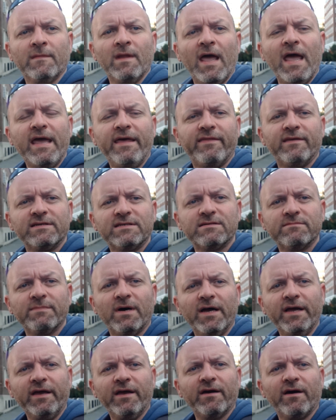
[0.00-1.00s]
Hey, this is
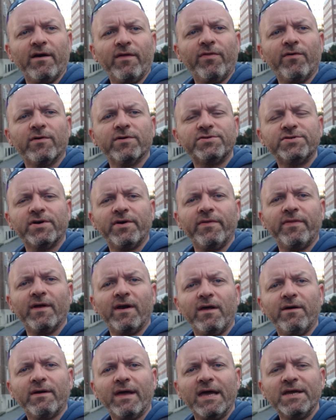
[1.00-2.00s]
Mike. I thought I'd show you the
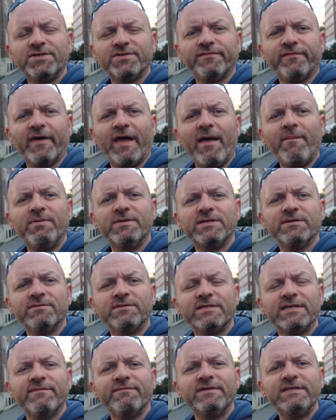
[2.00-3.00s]
location for episode
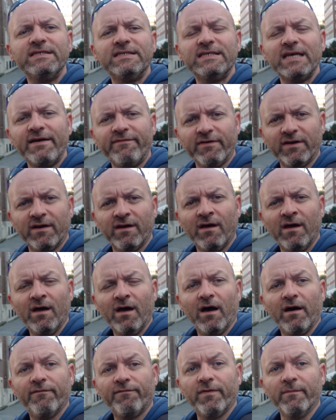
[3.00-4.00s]
77
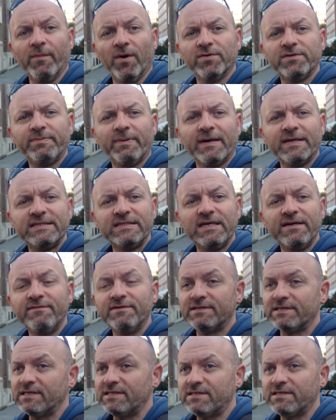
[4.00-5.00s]
of the multi-part
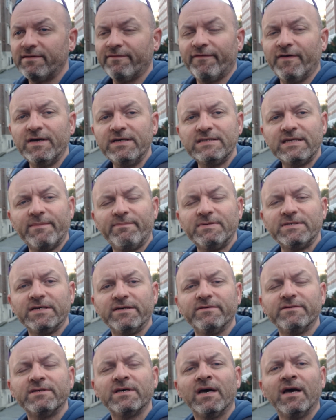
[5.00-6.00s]
series. This is the first
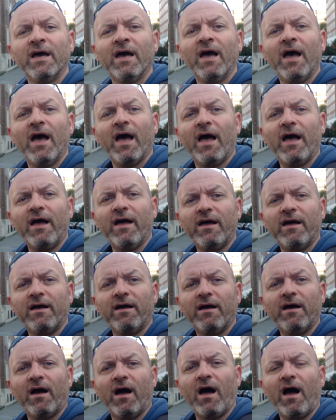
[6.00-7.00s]
episode.
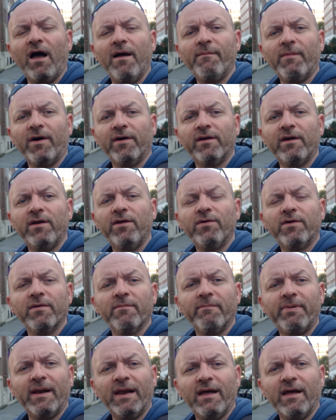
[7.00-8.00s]
Uh, I'm on
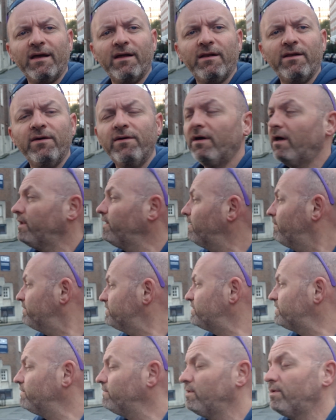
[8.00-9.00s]
Lucan Lu uh, number
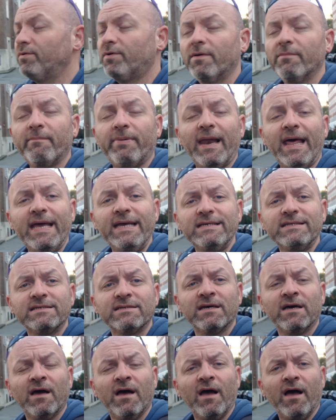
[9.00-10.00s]
two Lucan
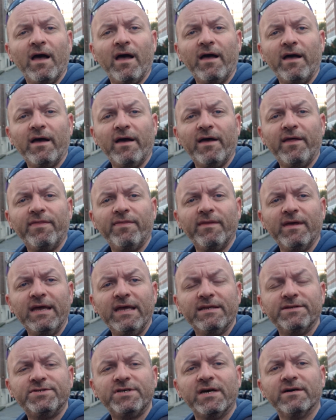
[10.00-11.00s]
Place uh,
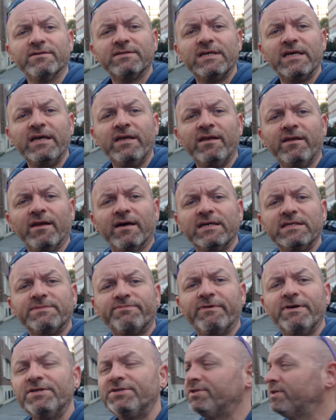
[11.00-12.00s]
in Chelsea,
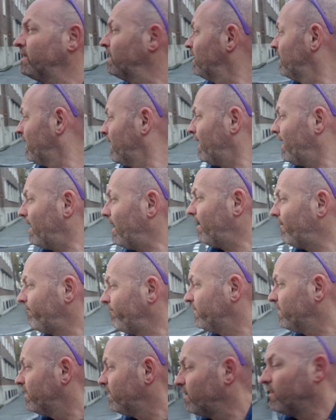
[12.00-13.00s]
Knightsbridge.
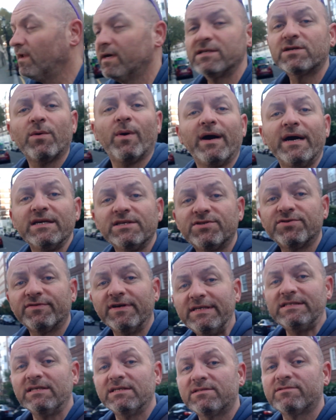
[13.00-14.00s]
Um, nice quiet
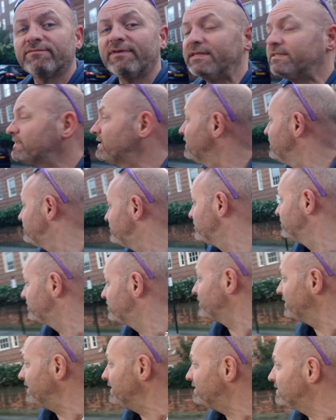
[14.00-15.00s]
street. It's a residential
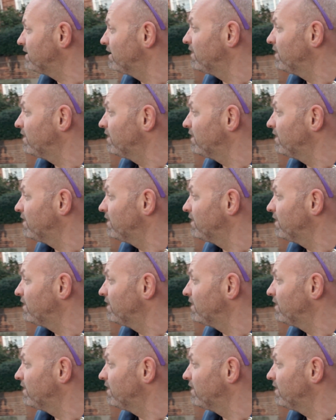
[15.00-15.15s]
street.